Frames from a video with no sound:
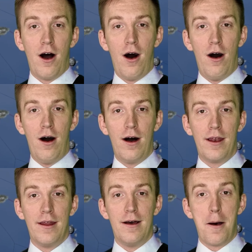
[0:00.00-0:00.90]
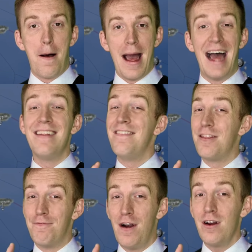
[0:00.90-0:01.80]
on, at
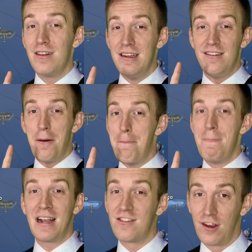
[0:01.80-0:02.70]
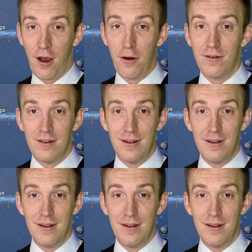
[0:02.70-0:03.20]
the very least, Mexico,